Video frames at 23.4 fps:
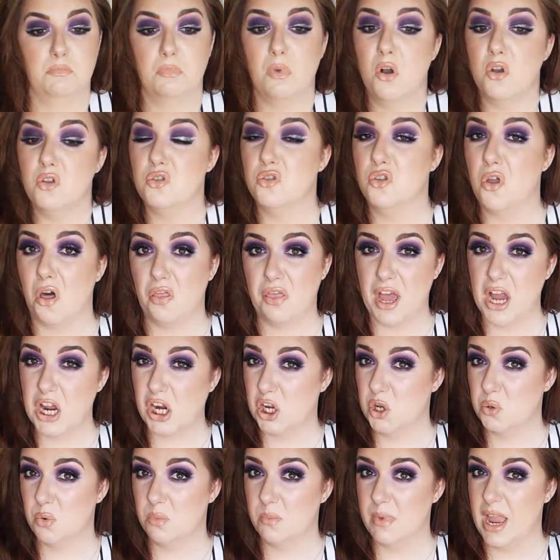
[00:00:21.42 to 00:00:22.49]
not that good
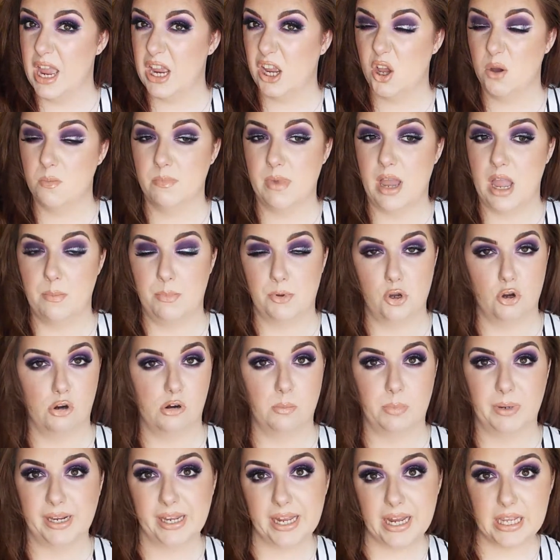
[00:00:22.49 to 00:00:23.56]
with makeup, maybe you're a
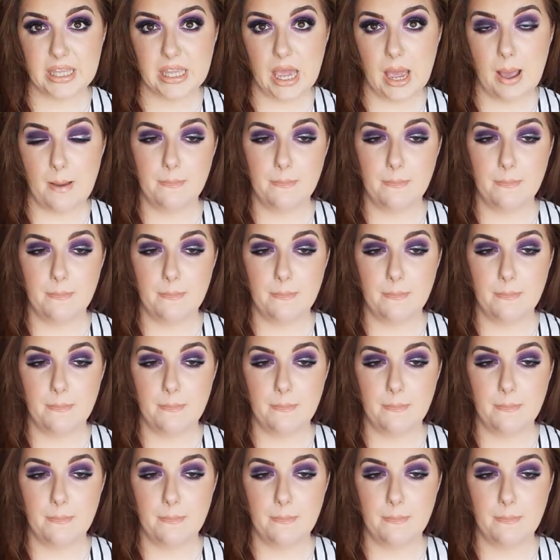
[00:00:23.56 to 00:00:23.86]
beginner,